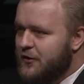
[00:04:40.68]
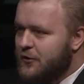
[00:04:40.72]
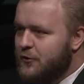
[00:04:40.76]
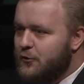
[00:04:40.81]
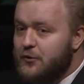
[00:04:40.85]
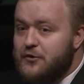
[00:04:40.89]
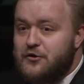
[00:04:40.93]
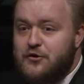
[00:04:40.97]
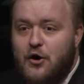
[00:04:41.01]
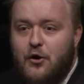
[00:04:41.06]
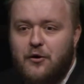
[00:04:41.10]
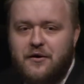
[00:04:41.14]

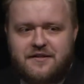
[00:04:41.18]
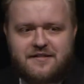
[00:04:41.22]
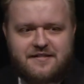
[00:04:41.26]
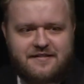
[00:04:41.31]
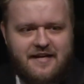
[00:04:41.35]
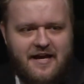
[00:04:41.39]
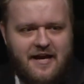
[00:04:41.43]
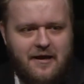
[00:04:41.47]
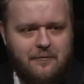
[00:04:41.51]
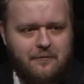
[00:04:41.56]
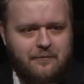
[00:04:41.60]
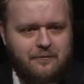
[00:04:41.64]
would know his
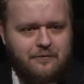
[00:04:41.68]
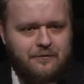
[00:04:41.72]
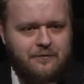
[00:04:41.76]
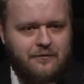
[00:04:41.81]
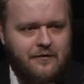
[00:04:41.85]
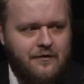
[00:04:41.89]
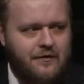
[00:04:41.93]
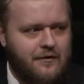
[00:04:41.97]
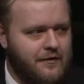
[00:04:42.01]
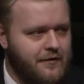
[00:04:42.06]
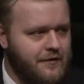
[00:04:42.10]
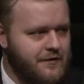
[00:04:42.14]
name.
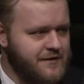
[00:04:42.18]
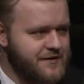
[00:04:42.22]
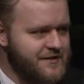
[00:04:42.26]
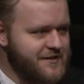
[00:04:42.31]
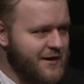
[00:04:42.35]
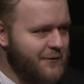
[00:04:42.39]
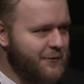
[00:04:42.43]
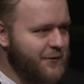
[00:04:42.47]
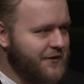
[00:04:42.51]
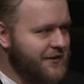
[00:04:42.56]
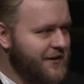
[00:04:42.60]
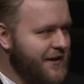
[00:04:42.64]

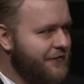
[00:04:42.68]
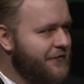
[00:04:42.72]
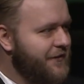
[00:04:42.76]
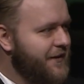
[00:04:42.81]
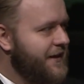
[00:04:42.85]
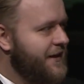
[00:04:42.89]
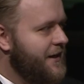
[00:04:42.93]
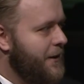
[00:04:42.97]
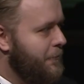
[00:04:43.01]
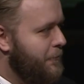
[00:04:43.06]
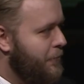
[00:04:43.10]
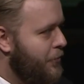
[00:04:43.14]
Someone living
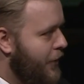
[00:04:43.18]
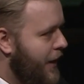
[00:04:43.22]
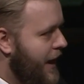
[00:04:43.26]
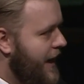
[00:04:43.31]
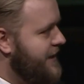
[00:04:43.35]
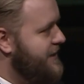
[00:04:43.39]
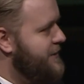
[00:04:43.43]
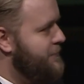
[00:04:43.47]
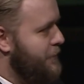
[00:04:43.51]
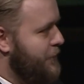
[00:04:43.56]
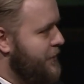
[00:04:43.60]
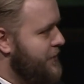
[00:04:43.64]
in a
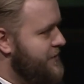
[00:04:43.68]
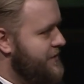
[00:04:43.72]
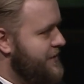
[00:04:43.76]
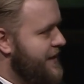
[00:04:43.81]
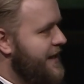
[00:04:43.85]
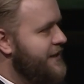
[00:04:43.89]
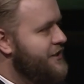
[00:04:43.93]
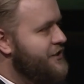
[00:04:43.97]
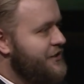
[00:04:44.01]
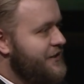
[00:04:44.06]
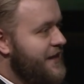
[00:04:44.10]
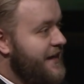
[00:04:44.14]
prosperous
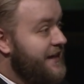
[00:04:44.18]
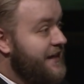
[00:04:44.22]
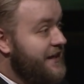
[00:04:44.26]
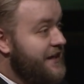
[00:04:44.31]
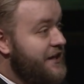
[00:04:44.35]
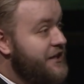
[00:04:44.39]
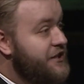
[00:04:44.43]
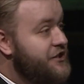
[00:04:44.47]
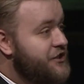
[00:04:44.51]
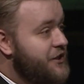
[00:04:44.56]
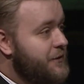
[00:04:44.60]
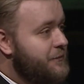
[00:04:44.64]
nation like
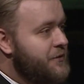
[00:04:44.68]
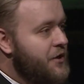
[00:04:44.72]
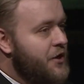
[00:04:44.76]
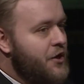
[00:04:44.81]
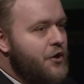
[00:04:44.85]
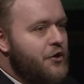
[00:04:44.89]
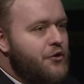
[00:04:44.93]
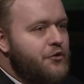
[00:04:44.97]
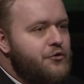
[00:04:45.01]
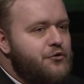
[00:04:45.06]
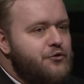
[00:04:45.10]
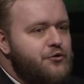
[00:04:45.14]
Egypt
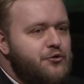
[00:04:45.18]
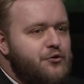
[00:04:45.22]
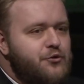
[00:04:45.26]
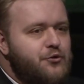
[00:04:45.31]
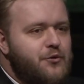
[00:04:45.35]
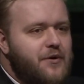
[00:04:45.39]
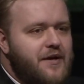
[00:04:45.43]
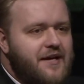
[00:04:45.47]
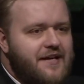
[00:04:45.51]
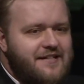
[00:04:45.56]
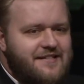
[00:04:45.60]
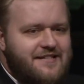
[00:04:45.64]
knew
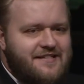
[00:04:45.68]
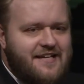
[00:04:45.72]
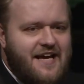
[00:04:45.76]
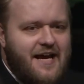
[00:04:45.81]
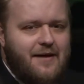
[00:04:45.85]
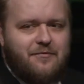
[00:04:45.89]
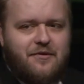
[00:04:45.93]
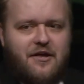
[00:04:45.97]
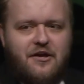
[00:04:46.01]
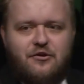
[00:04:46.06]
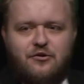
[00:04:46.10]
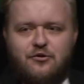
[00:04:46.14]
his
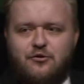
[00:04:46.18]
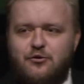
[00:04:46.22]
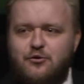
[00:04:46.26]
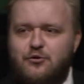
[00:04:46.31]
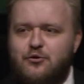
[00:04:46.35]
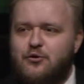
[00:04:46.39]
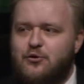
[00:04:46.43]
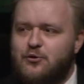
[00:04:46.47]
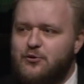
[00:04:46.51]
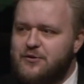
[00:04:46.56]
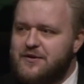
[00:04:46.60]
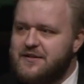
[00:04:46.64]
name. They knew
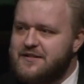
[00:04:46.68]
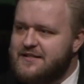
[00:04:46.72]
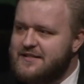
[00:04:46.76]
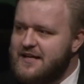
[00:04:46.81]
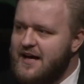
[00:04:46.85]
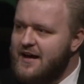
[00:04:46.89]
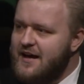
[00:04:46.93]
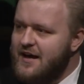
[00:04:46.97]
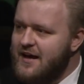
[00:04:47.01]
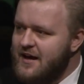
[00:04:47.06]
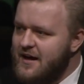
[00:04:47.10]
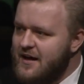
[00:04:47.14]
who this,
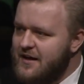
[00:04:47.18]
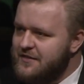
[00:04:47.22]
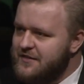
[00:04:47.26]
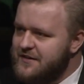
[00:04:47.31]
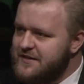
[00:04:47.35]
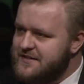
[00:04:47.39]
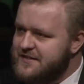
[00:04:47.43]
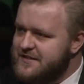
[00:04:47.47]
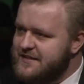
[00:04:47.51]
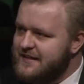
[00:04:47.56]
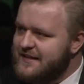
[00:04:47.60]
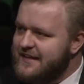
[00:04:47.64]

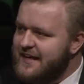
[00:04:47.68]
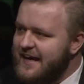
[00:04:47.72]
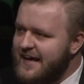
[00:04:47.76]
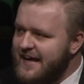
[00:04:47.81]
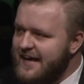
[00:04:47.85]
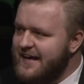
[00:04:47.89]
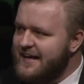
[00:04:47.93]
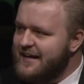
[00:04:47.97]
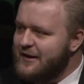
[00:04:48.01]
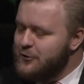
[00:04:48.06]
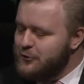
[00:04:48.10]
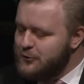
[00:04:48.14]
this
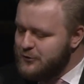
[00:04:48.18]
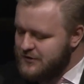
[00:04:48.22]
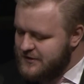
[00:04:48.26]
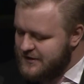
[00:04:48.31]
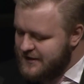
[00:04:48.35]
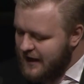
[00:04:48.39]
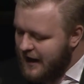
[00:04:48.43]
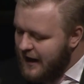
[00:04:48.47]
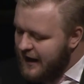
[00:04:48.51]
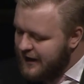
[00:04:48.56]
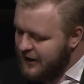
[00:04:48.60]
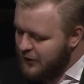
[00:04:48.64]
king
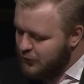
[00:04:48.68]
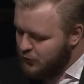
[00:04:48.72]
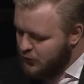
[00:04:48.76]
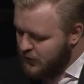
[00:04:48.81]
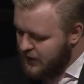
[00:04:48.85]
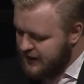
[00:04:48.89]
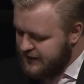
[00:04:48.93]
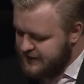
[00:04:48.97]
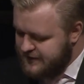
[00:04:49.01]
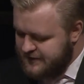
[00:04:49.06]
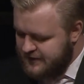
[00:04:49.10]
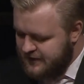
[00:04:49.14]
Uzziah
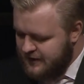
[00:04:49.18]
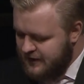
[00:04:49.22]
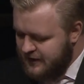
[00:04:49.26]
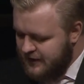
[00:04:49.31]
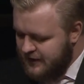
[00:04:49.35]
was.